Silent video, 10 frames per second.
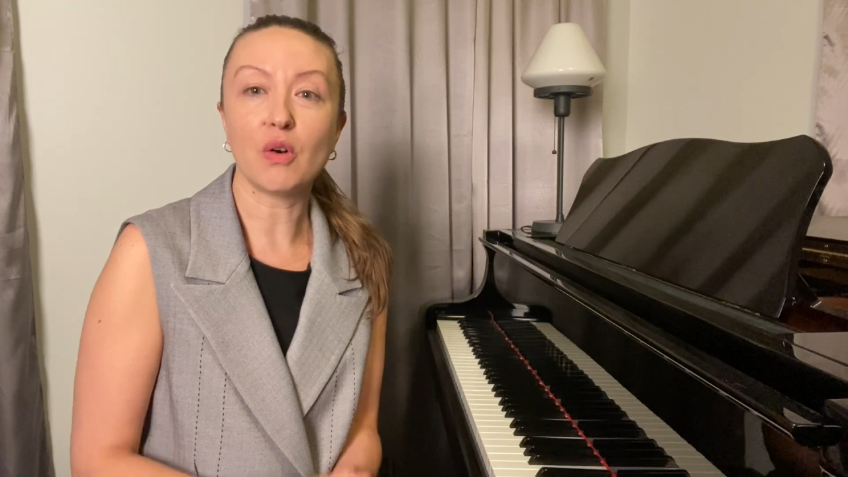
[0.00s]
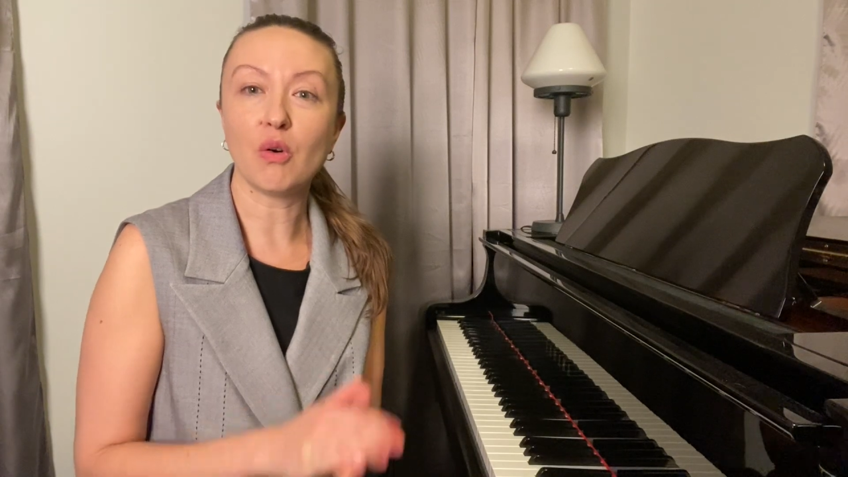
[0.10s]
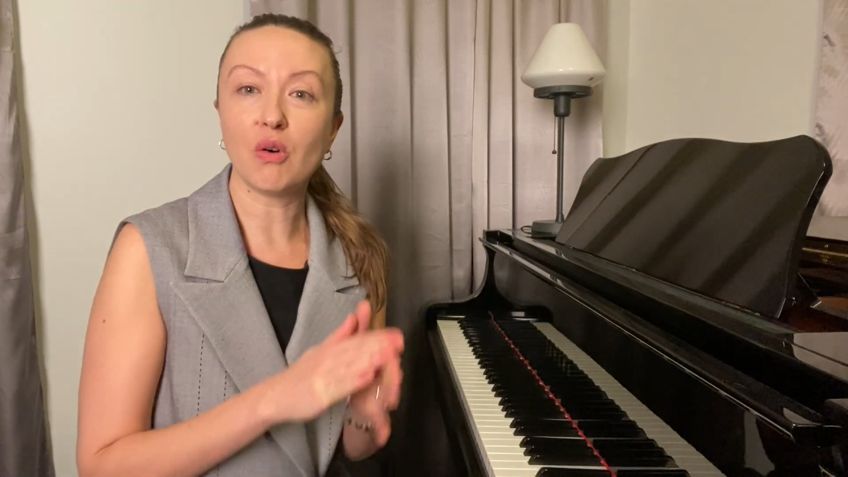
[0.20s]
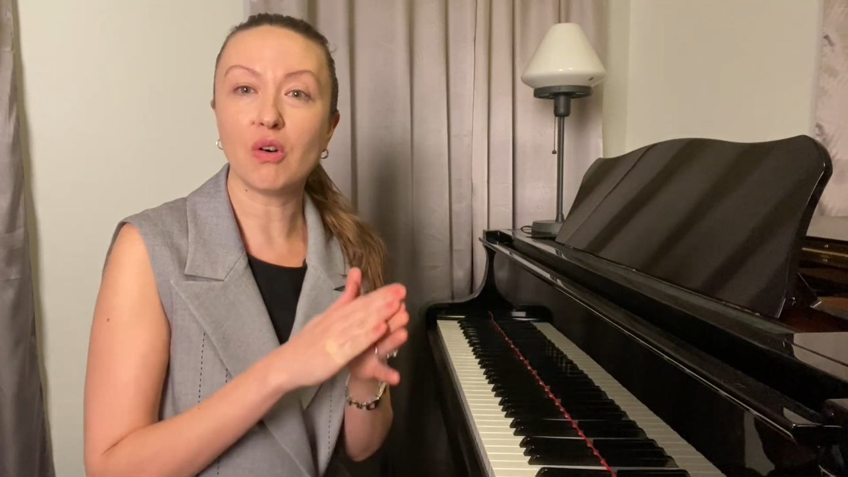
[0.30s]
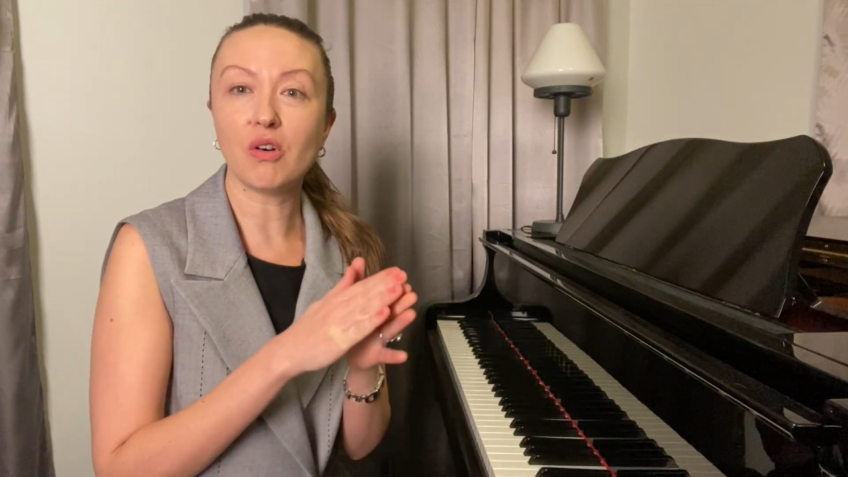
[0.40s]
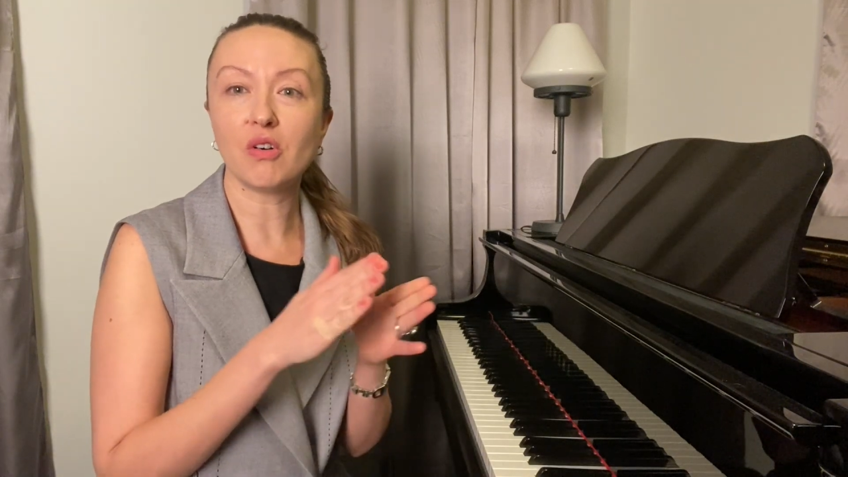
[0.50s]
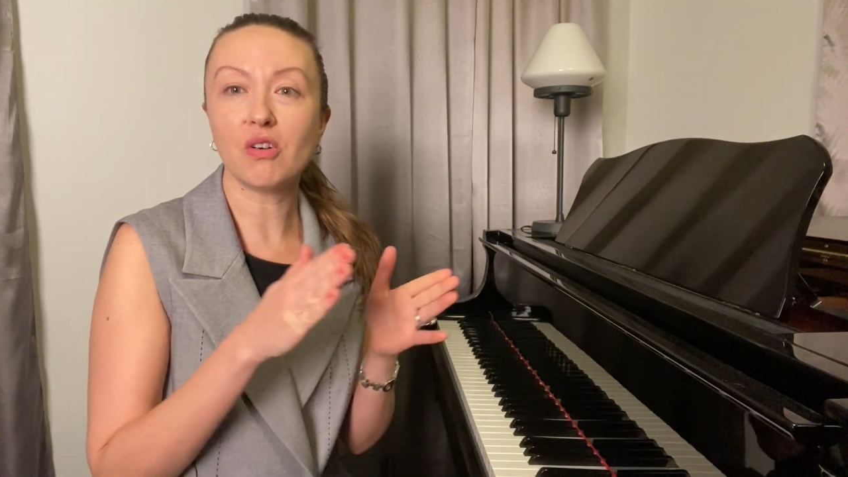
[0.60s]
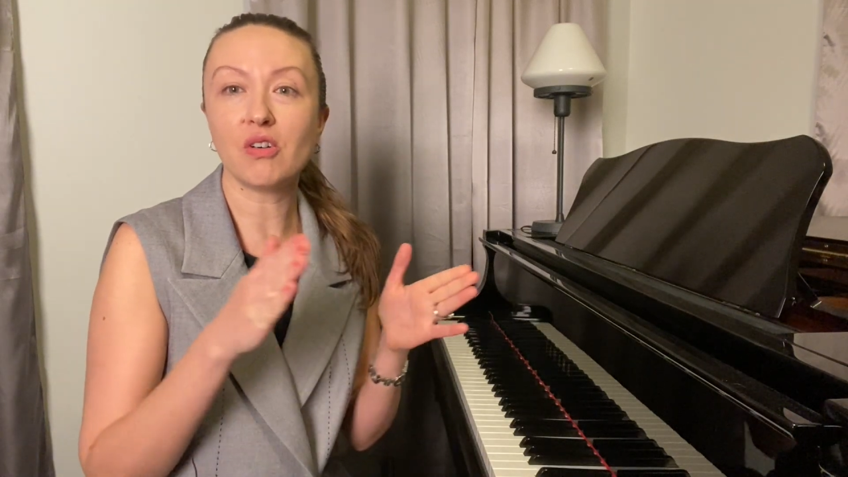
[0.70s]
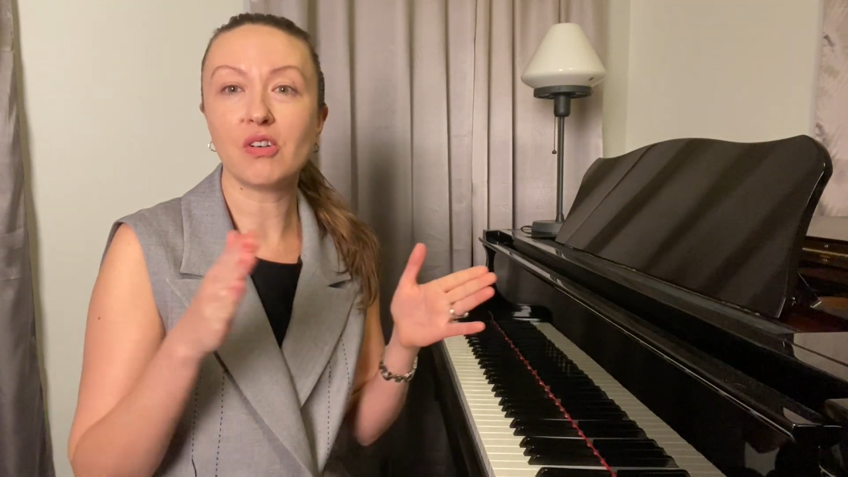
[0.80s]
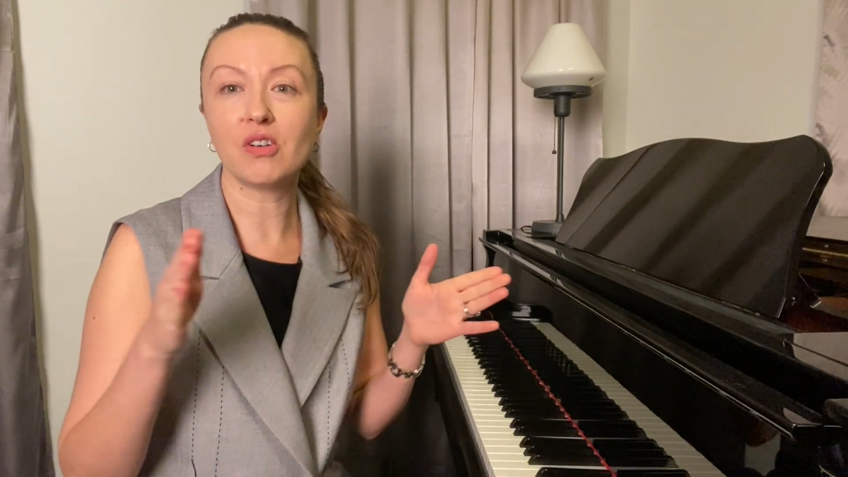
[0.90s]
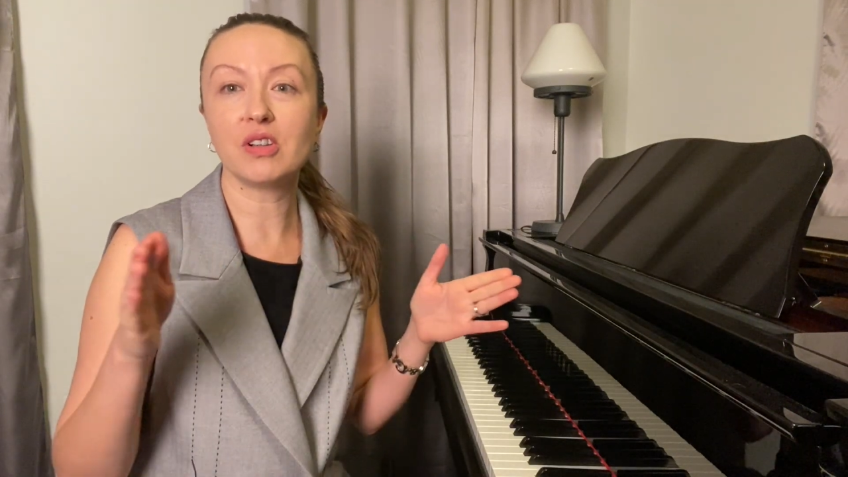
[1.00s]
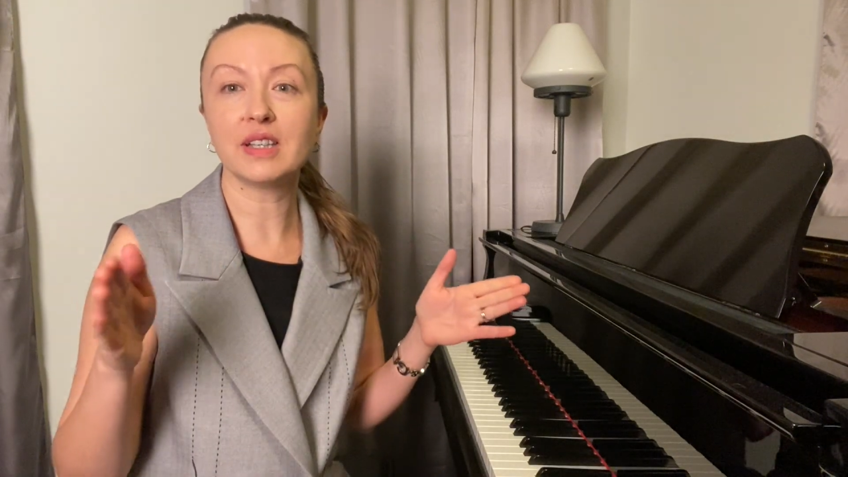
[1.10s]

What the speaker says: all